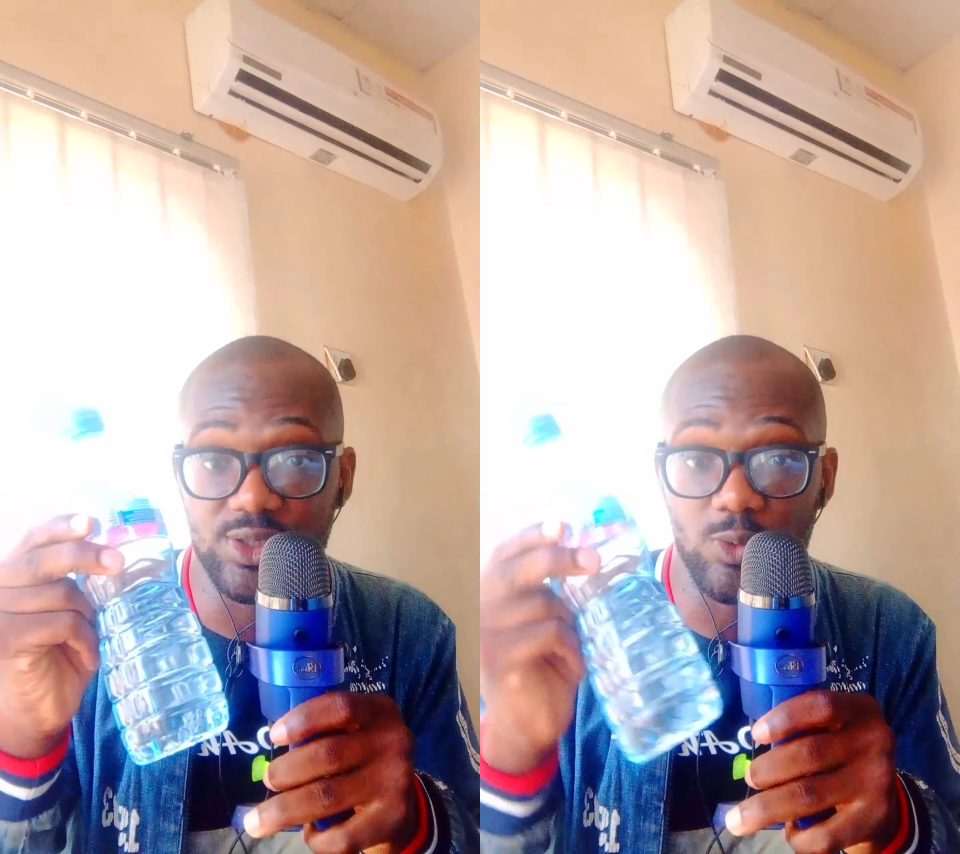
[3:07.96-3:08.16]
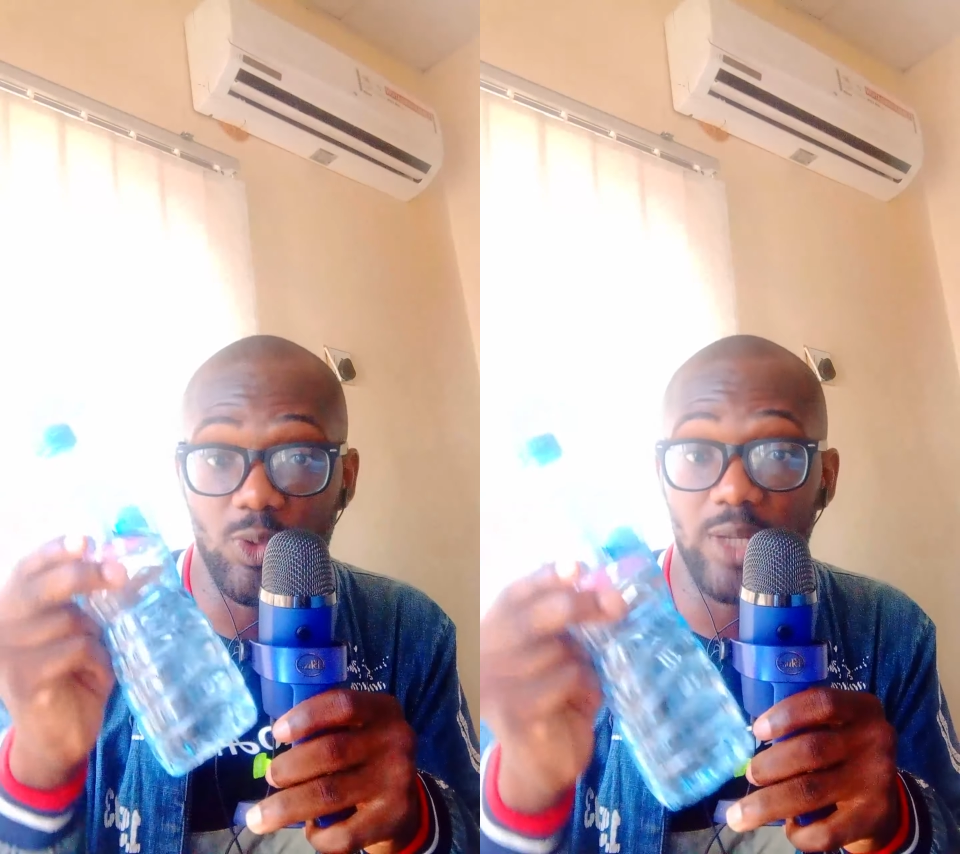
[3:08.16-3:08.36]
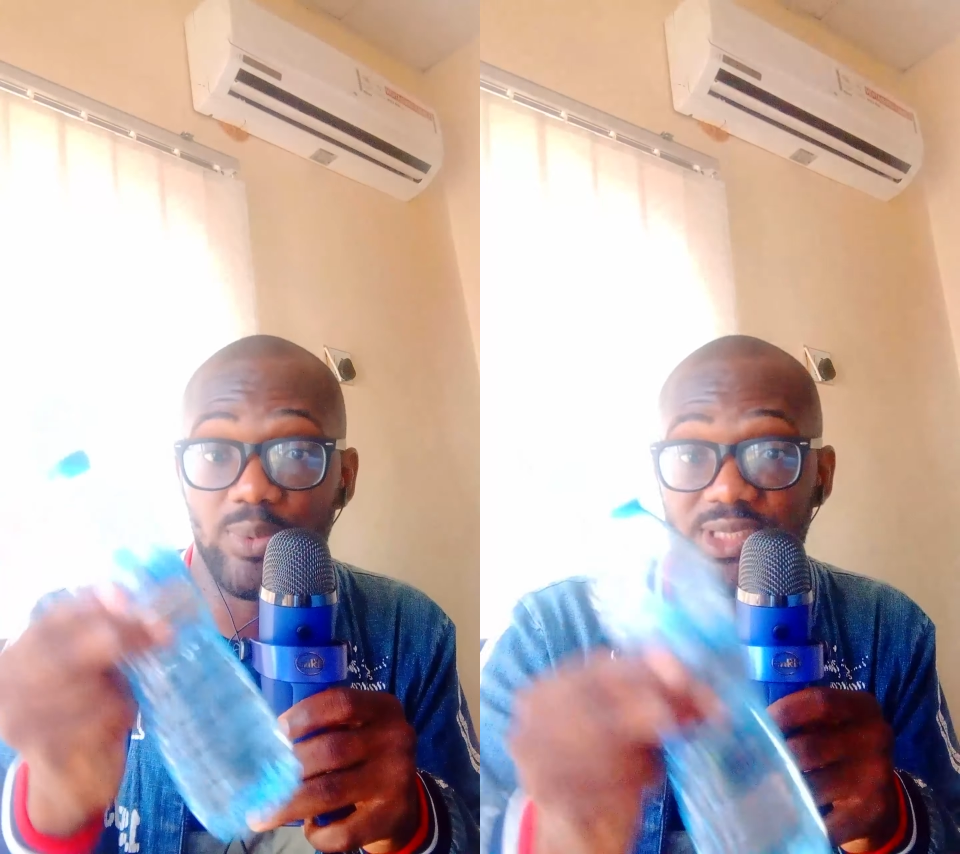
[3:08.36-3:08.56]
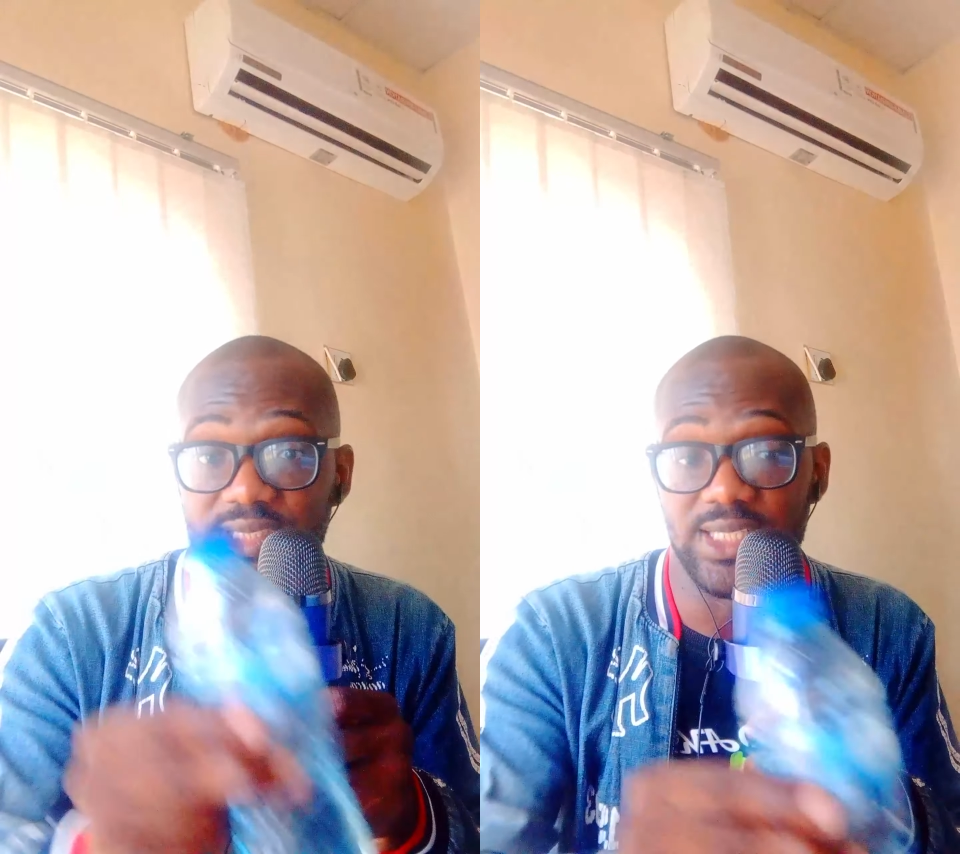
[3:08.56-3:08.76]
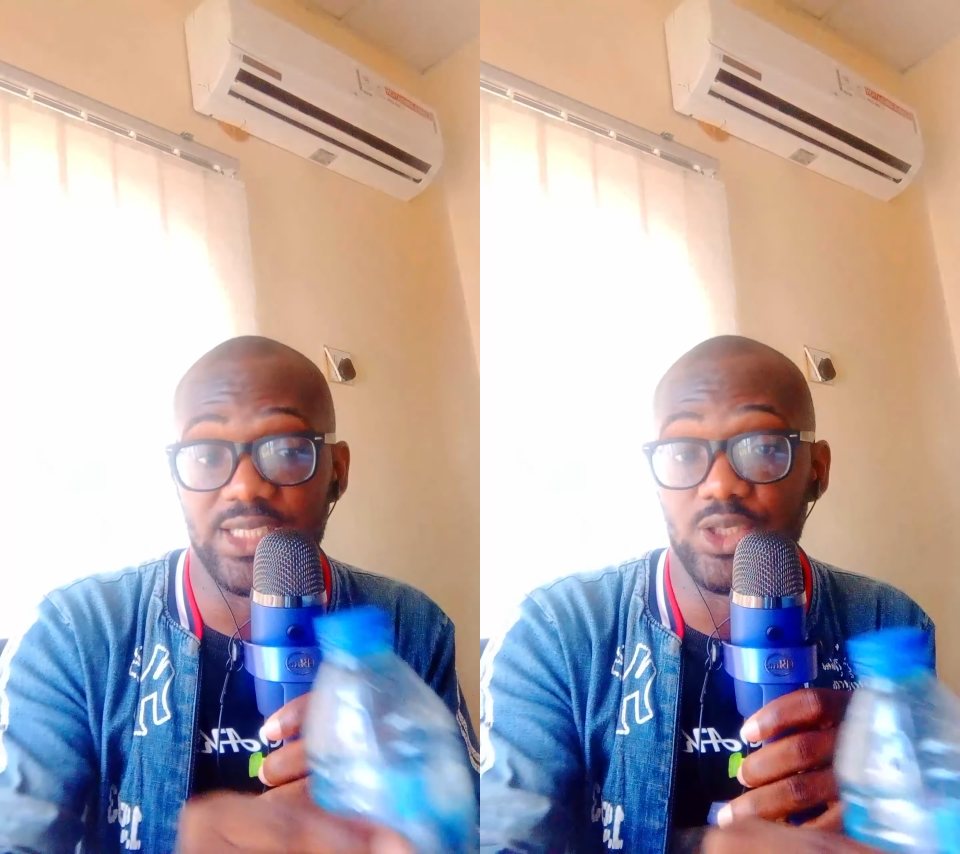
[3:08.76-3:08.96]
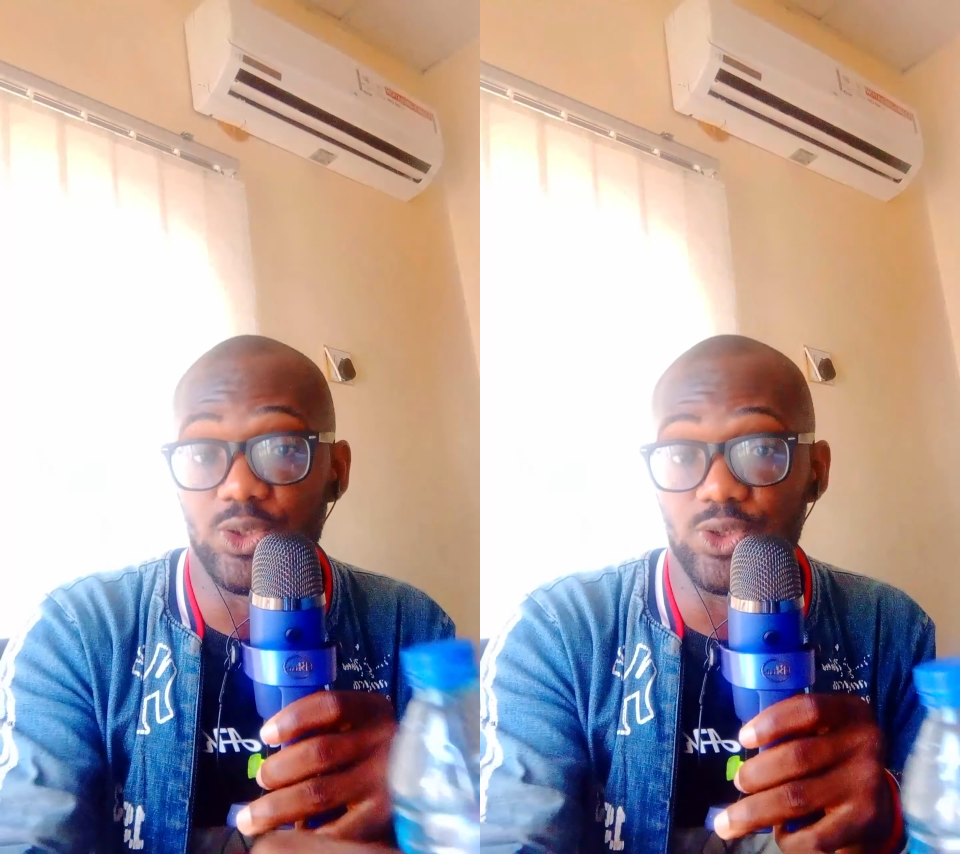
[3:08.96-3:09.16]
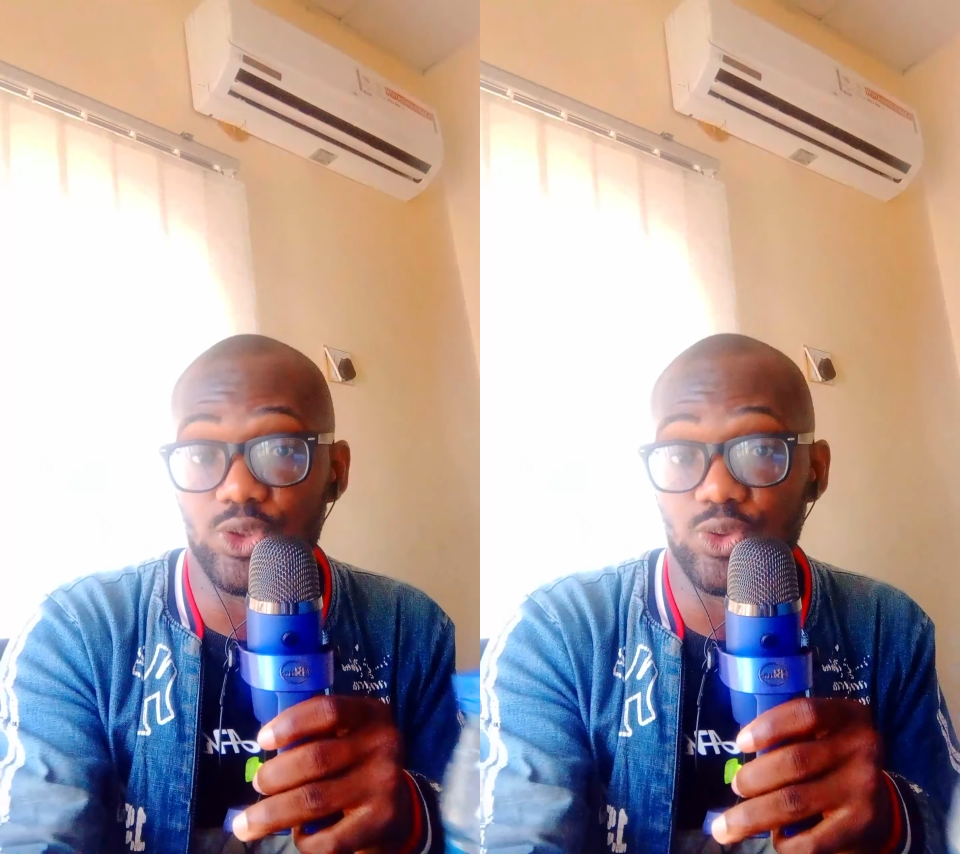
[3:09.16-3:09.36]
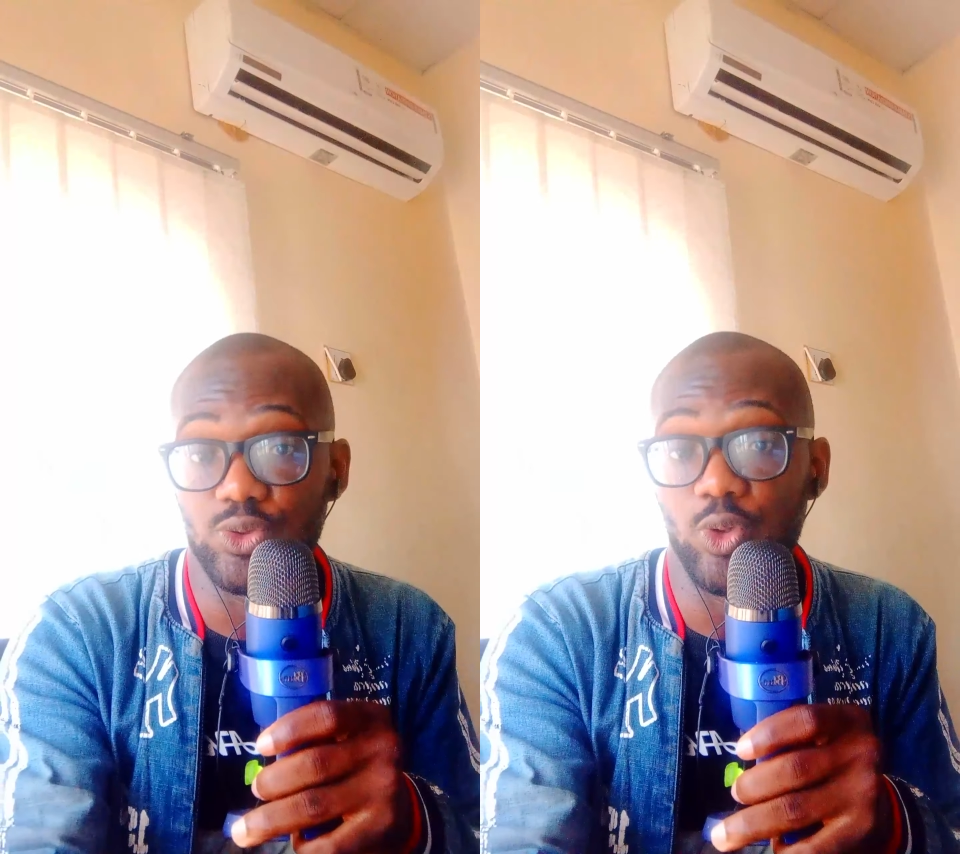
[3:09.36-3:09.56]
So what happens is that they just
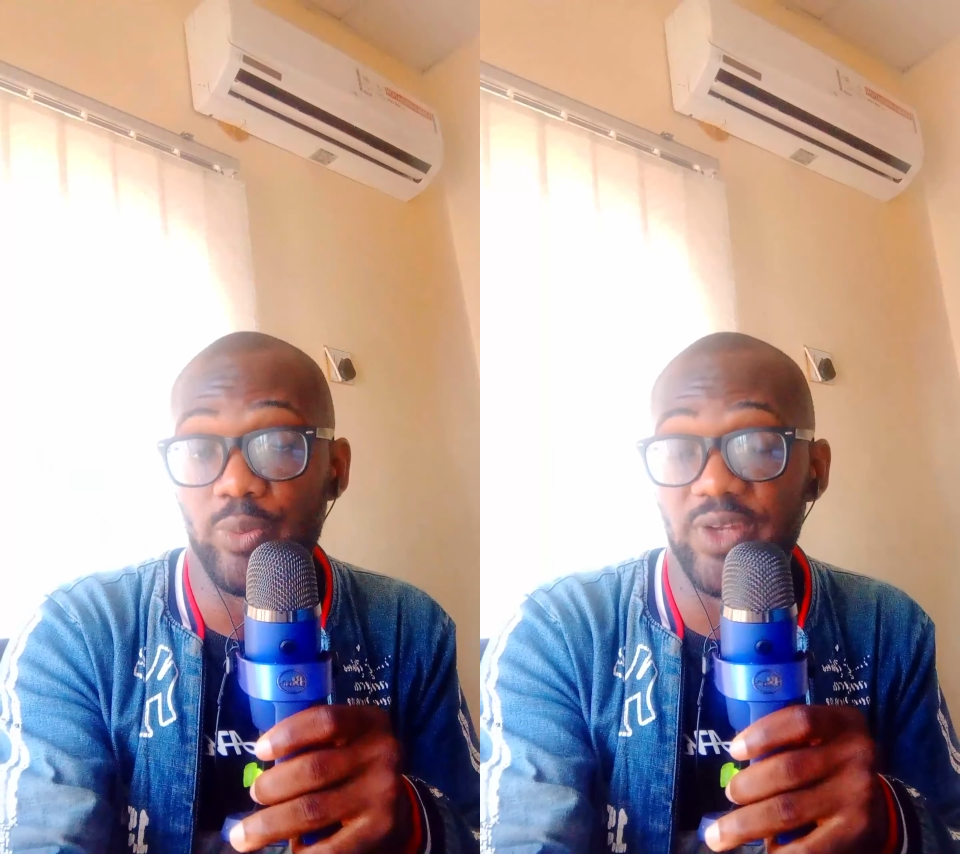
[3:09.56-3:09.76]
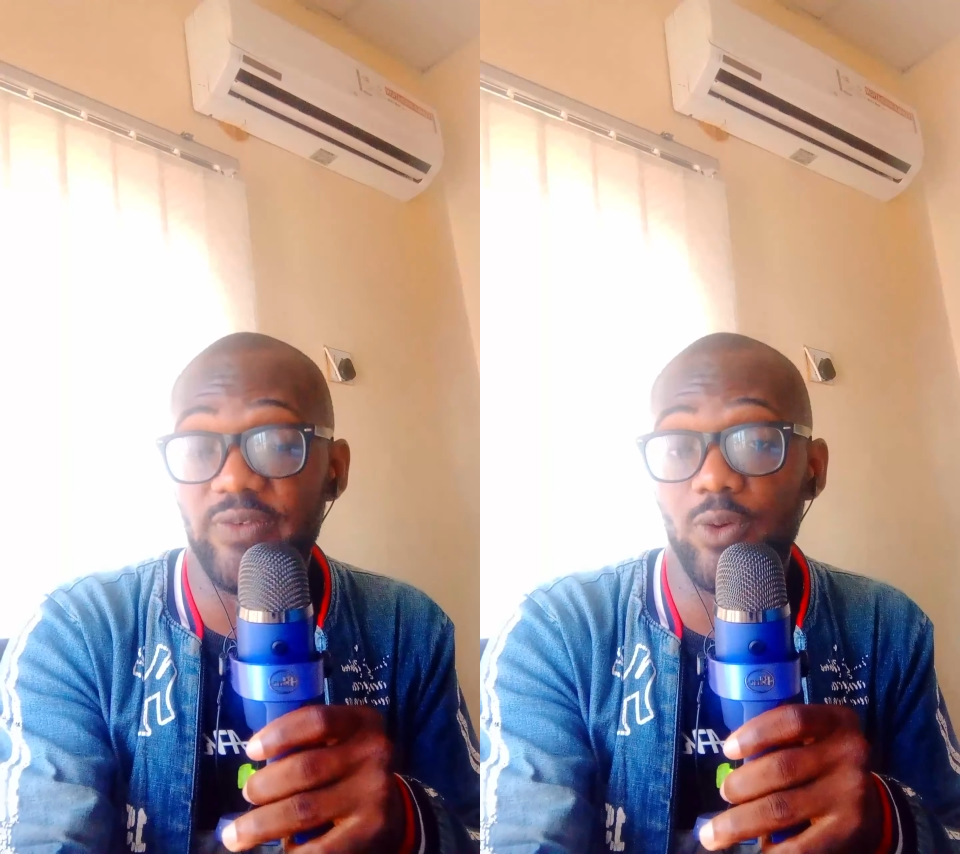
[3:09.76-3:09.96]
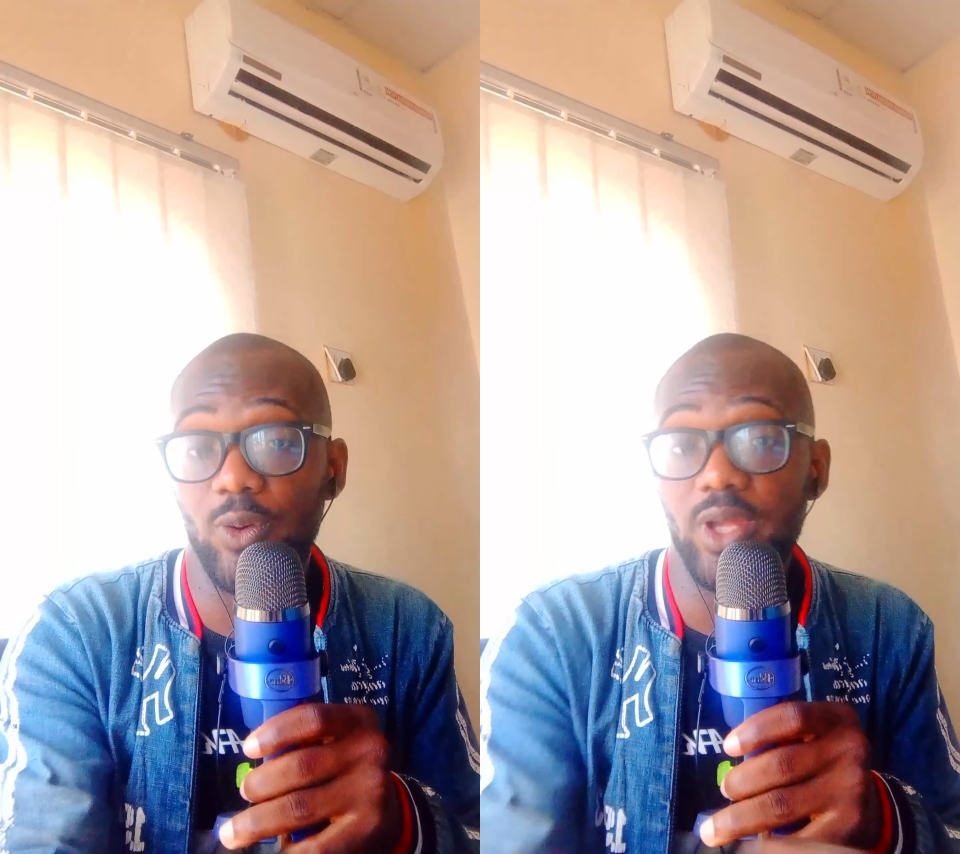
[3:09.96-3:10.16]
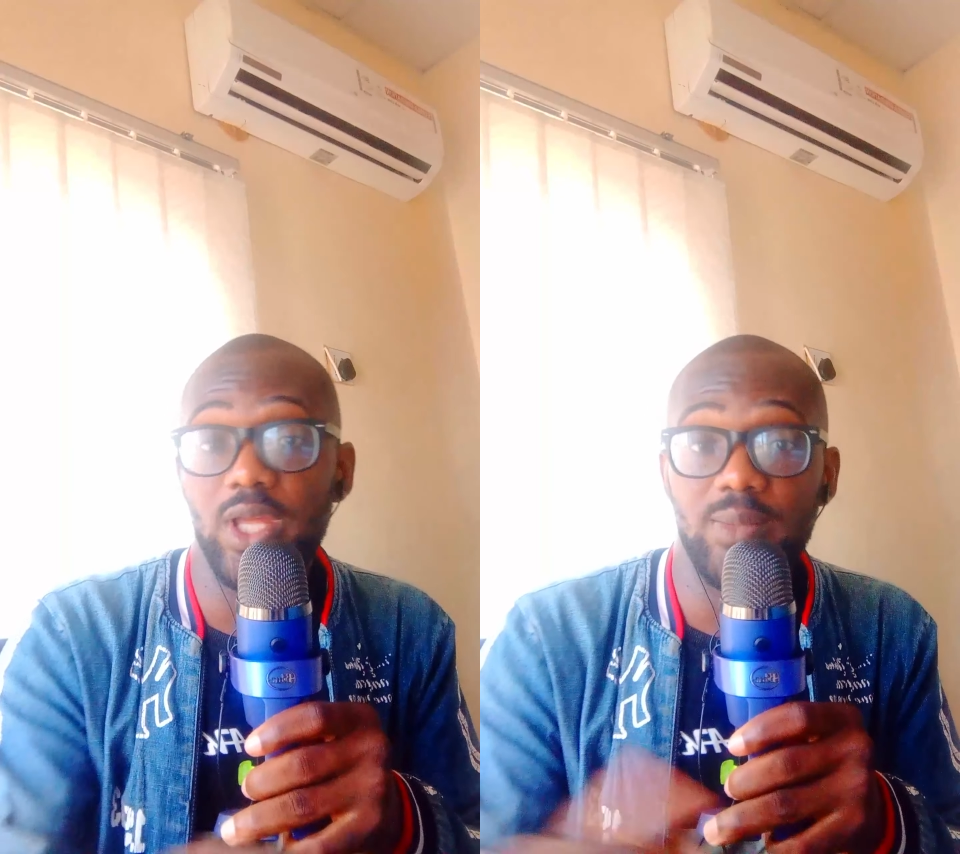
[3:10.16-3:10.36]
choose to commit for